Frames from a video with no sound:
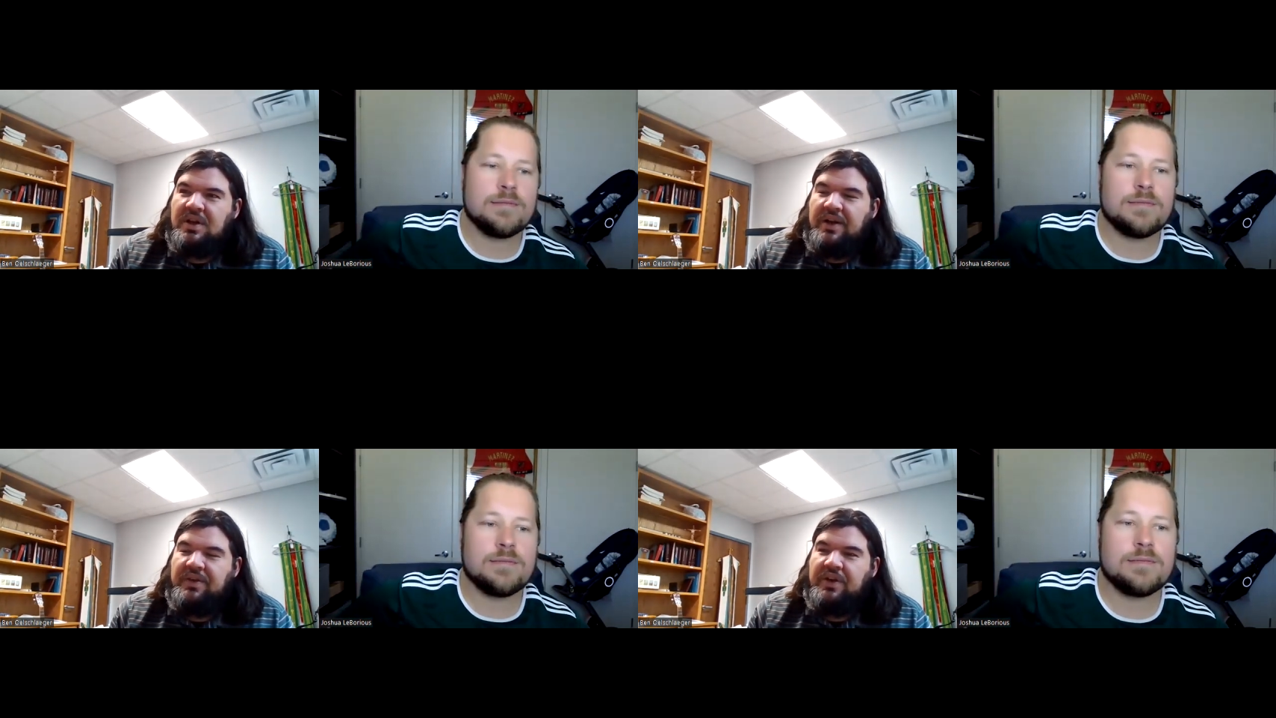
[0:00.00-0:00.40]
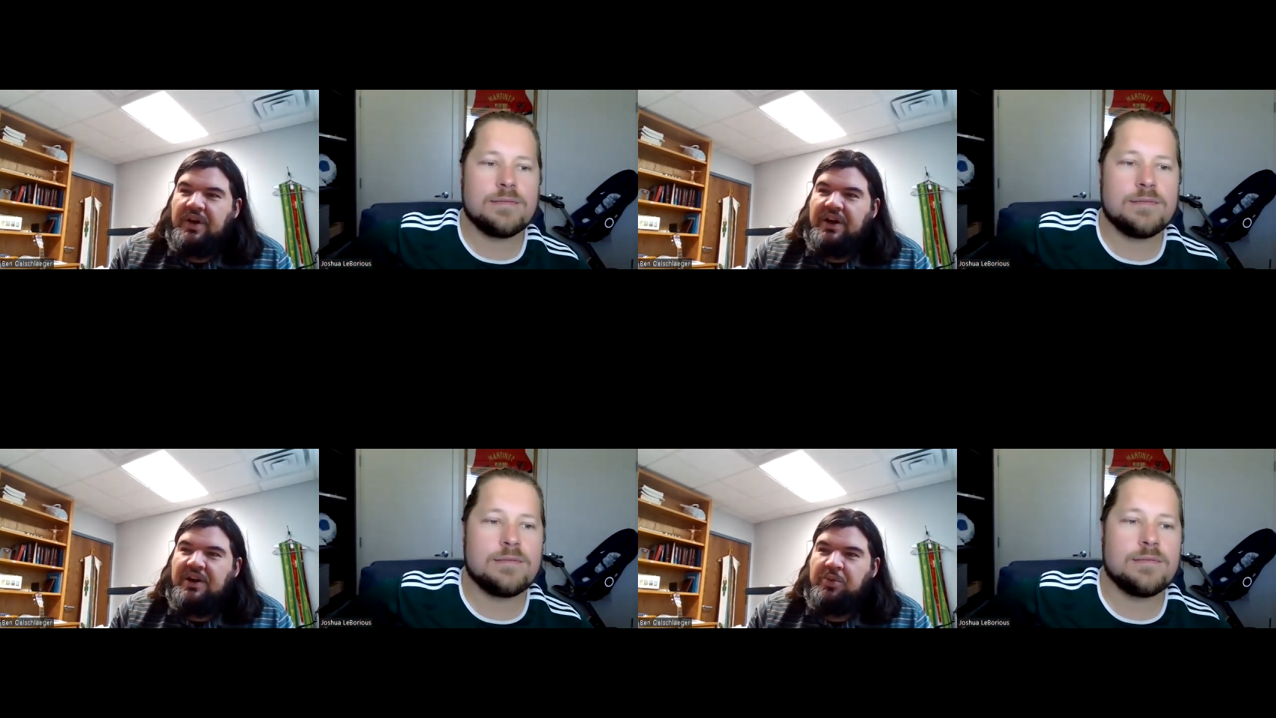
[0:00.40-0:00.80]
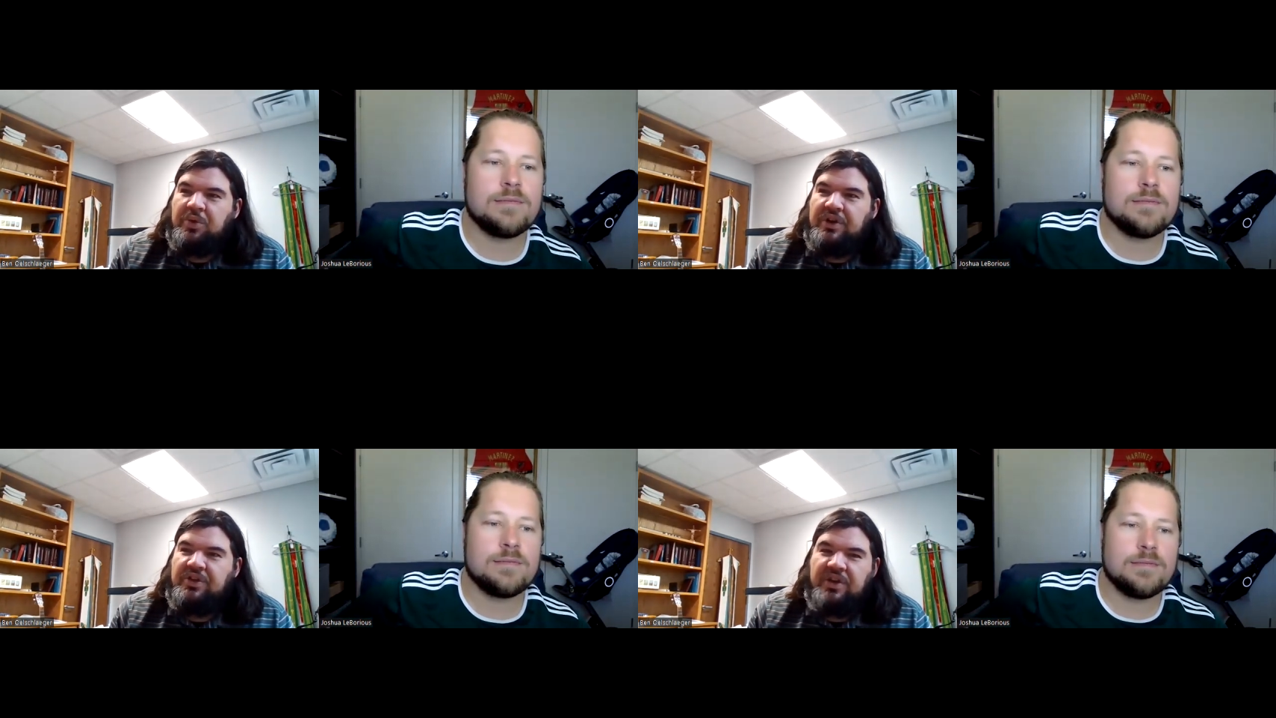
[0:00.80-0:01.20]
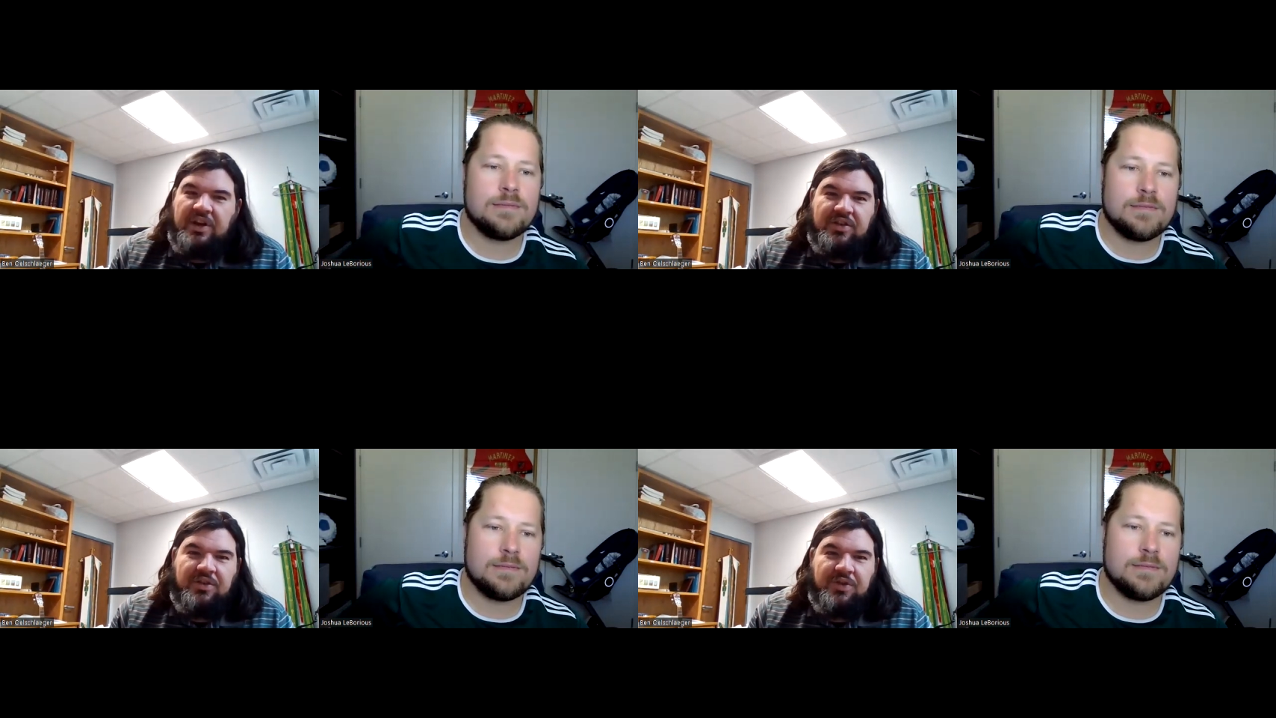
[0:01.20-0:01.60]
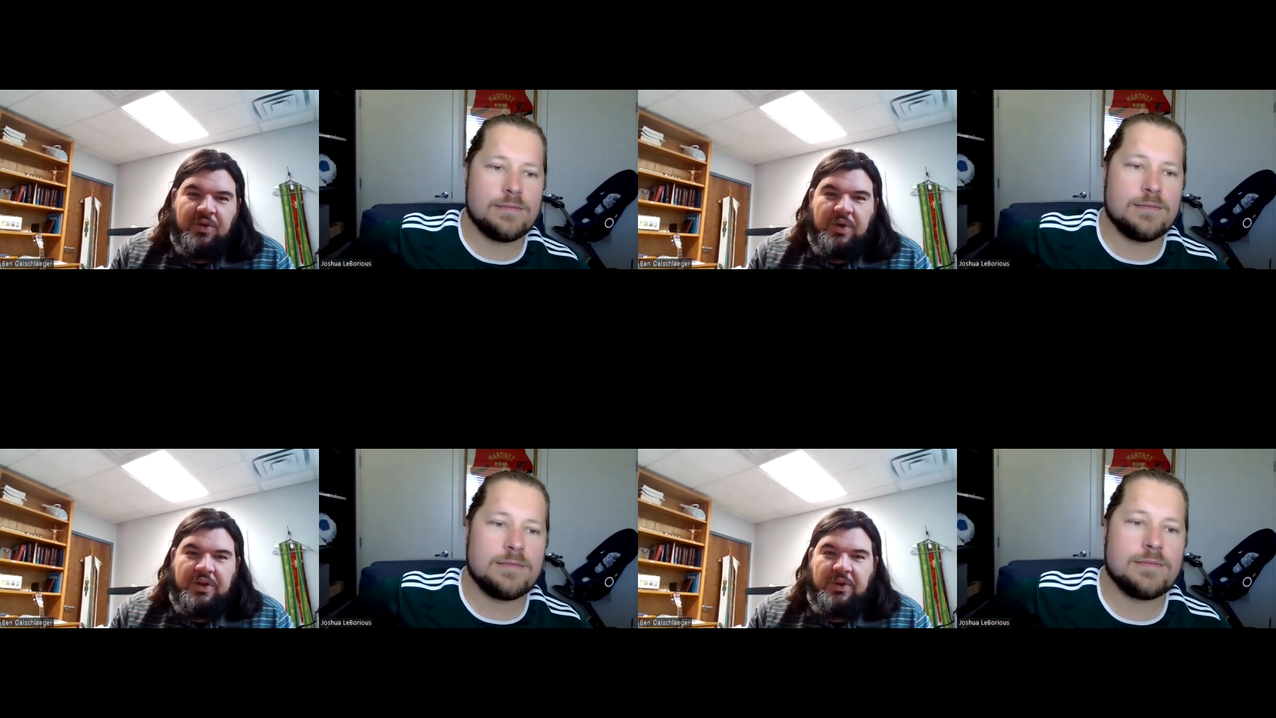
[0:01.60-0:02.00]
Speaker 1: have a greater appreciation for
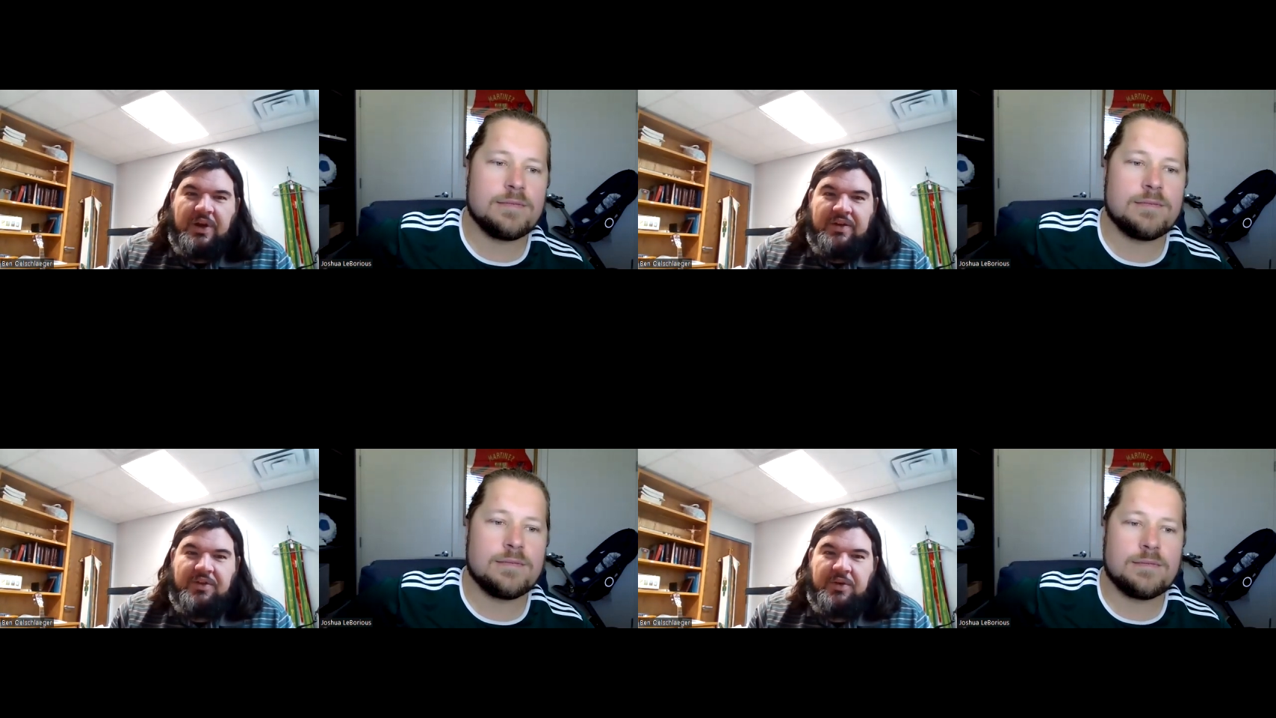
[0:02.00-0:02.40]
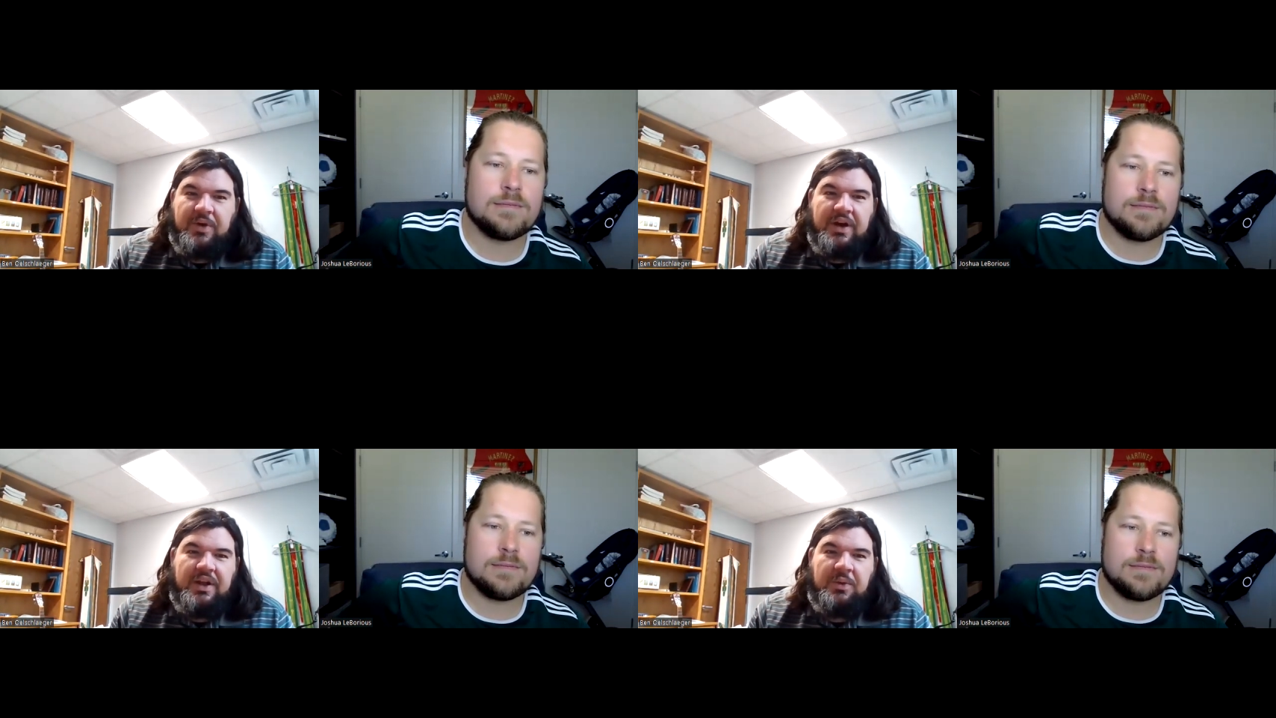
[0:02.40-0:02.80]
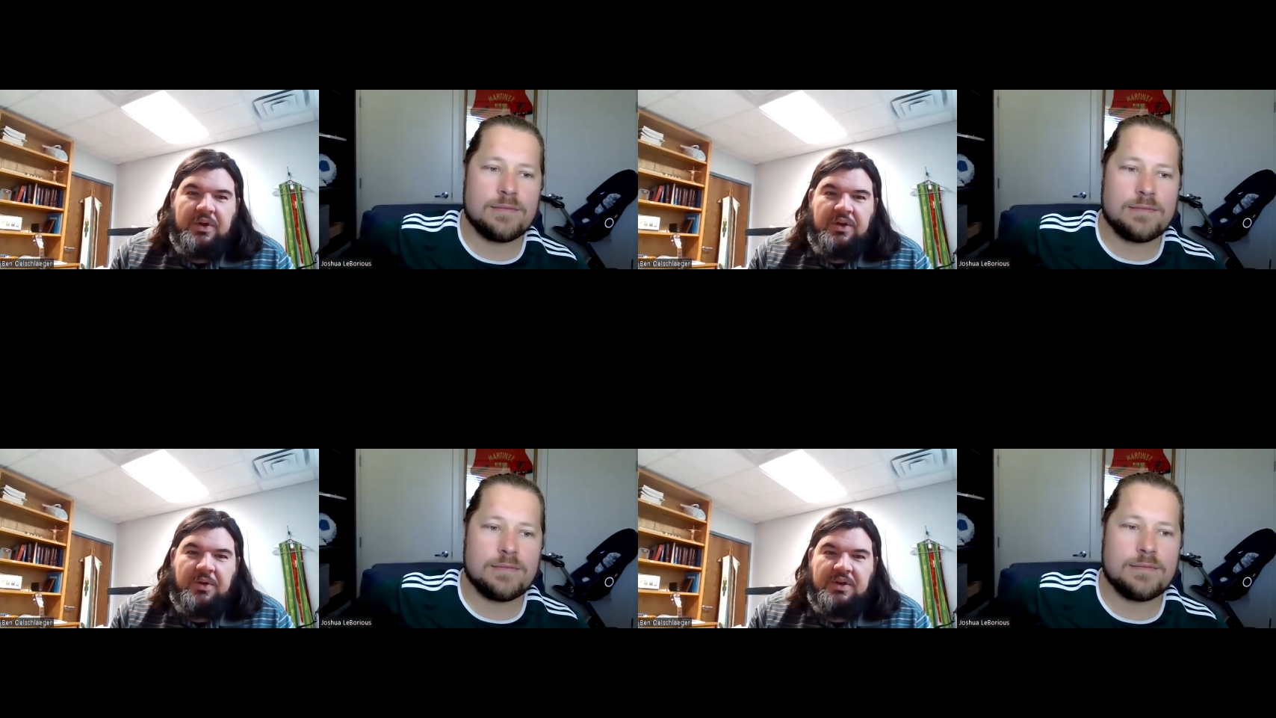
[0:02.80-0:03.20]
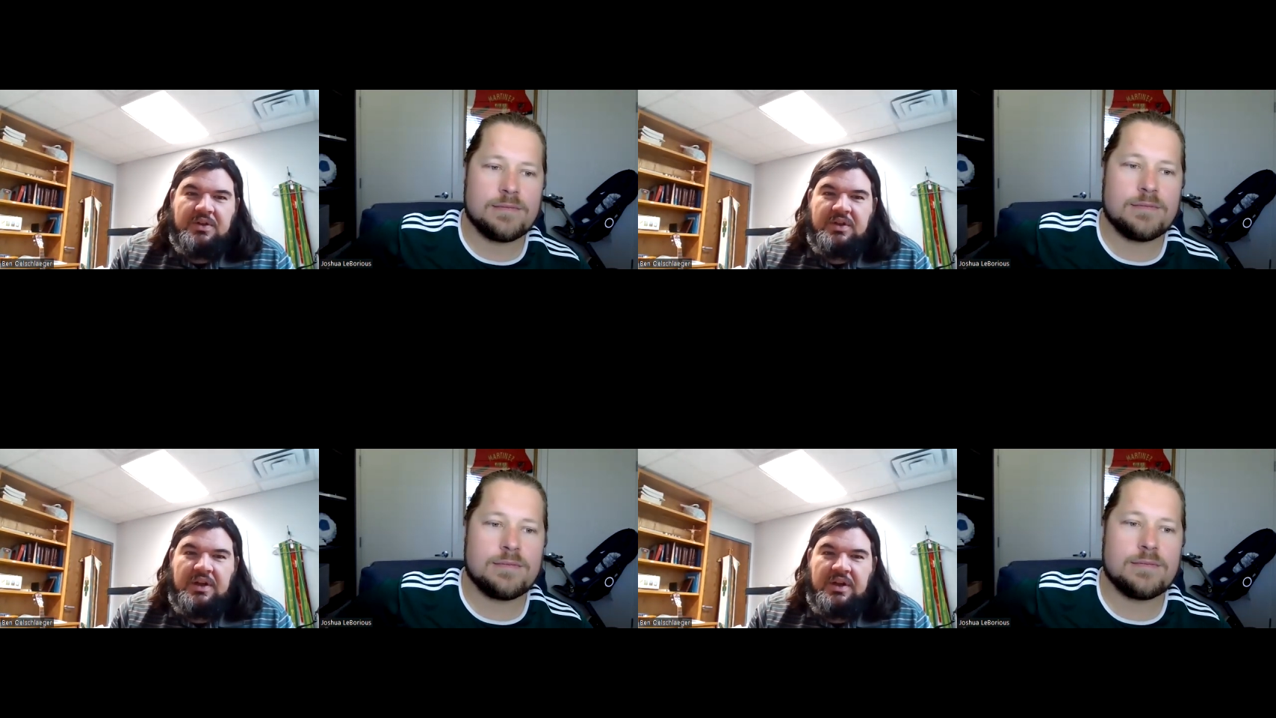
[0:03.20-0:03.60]
what you have already when you are